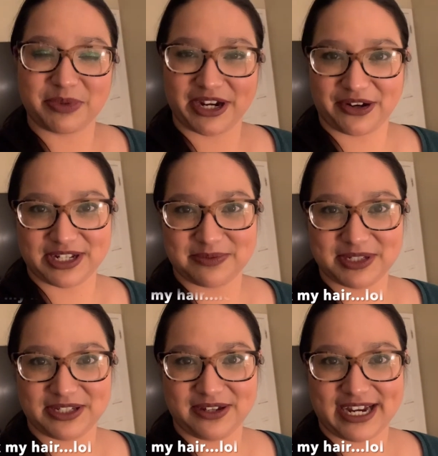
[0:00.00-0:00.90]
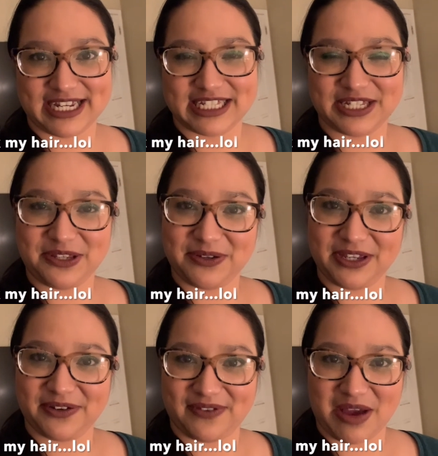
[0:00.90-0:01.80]
Merry Christmas you guys, to you and
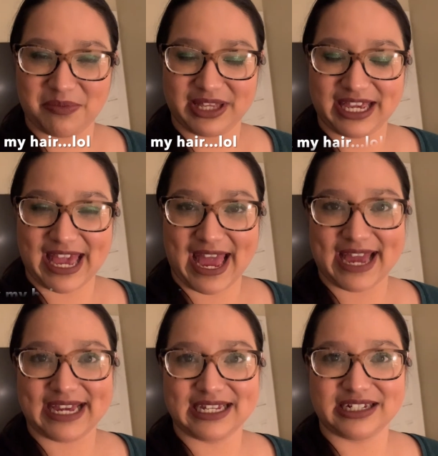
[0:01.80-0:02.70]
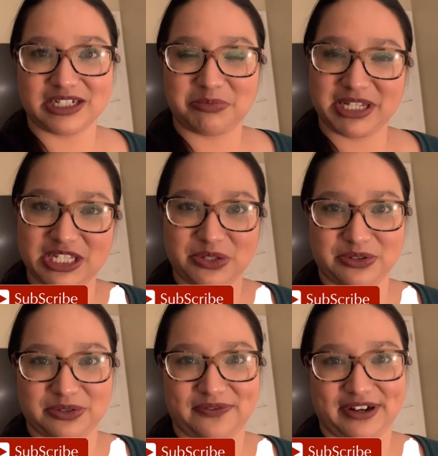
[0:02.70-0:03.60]
your family. And please
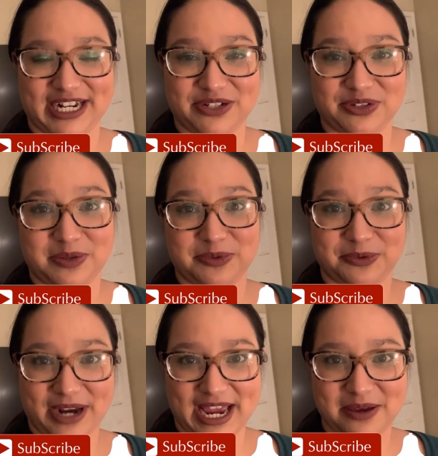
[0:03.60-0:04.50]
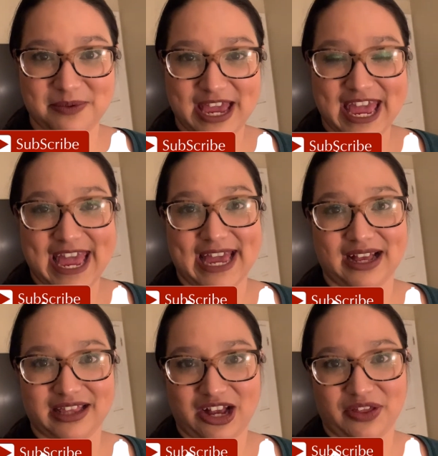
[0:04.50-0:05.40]
don't forget to subscribe and
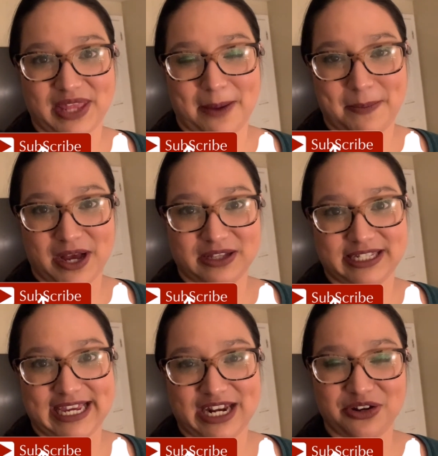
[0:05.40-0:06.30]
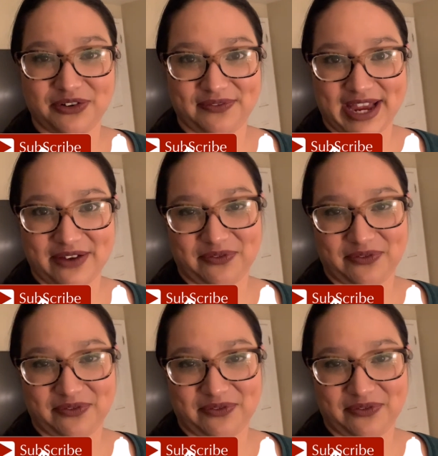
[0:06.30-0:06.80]
click on that bell to get notified